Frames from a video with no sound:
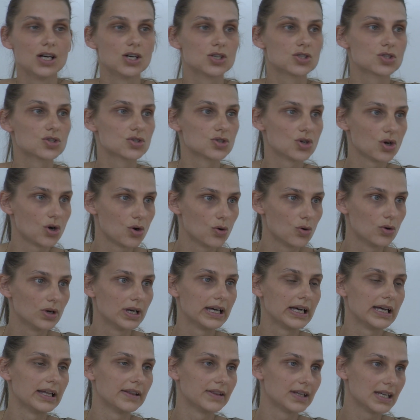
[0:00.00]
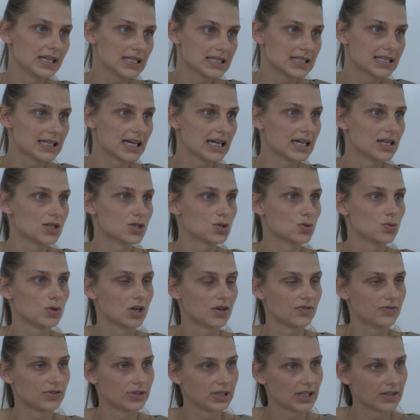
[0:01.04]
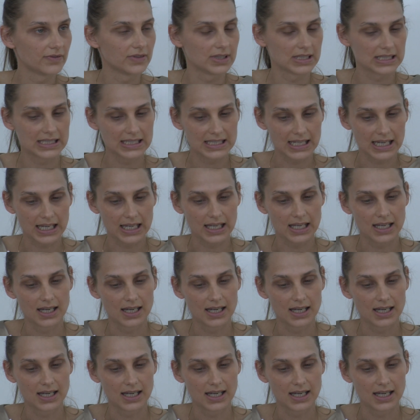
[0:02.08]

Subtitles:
So these days we often even say